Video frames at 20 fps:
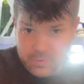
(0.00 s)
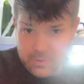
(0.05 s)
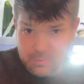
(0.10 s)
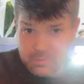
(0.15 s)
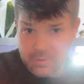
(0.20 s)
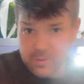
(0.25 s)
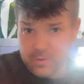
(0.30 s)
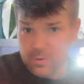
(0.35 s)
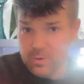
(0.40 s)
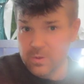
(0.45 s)

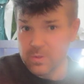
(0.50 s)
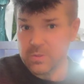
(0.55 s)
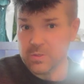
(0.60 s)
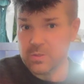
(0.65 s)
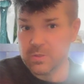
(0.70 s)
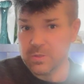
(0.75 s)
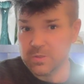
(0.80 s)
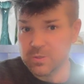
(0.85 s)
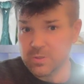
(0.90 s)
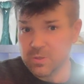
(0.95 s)
because the
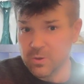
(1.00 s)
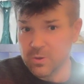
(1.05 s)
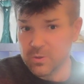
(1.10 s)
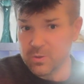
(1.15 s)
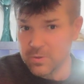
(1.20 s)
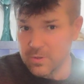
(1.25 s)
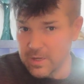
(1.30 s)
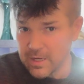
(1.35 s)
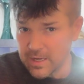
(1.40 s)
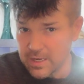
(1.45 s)
stones are
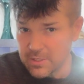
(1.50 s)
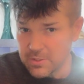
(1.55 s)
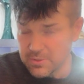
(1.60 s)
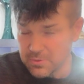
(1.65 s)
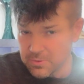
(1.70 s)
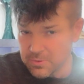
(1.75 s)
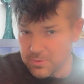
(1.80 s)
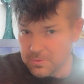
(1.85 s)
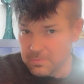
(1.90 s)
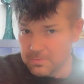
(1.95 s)

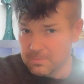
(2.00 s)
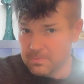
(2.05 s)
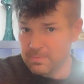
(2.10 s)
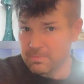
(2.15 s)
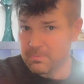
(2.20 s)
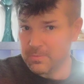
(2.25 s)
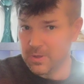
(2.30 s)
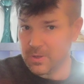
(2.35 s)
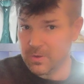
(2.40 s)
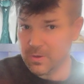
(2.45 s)
natural,
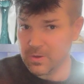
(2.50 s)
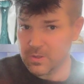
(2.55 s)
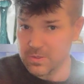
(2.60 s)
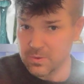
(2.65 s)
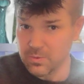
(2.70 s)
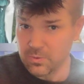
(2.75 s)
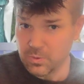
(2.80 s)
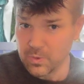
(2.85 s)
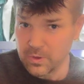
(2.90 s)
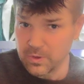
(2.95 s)
because of
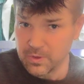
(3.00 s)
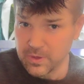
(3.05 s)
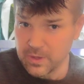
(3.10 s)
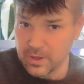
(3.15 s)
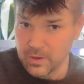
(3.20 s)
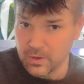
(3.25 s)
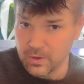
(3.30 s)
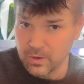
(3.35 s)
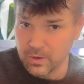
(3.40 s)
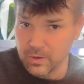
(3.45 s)
what they
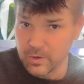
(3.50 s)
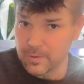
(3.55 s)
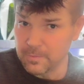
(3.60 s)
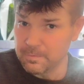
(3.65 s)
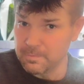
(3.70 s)
are,